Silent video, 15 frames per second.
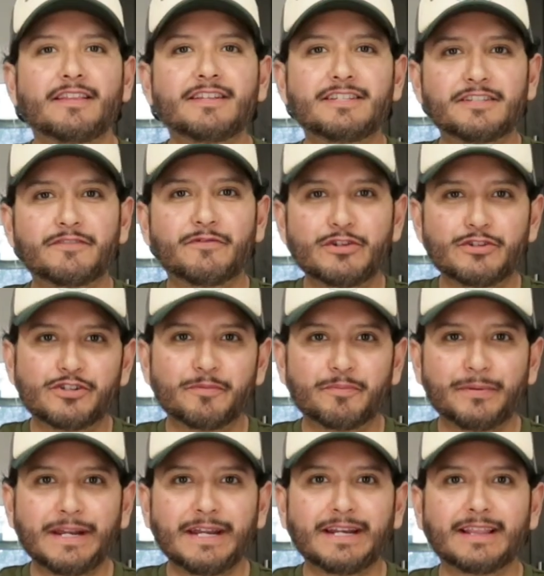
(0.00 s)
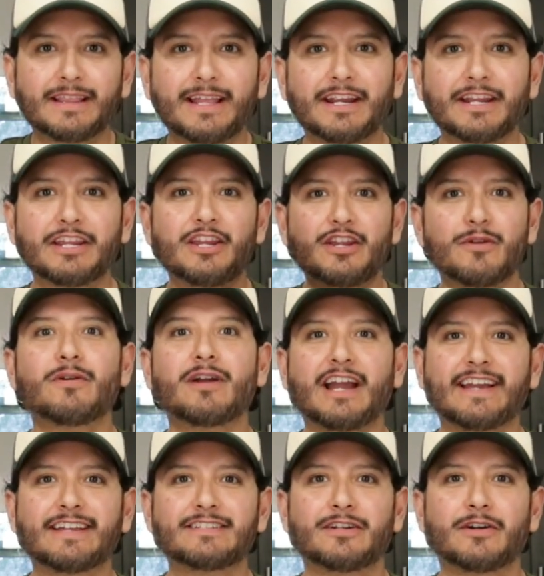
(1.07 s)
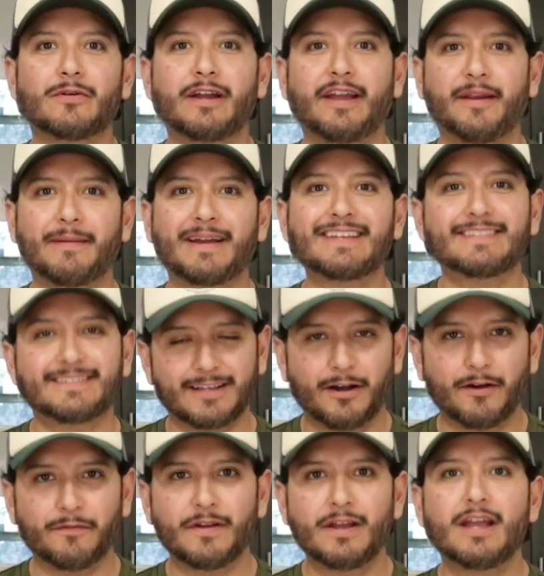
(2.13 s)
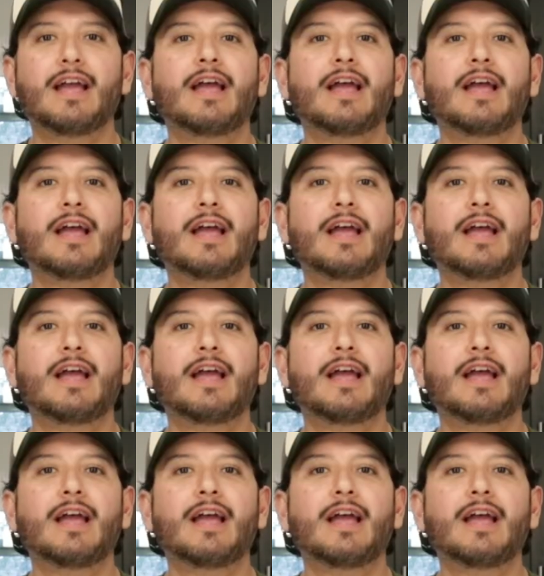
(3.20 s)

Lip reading: This is Future Pete letting you guys know, and myself,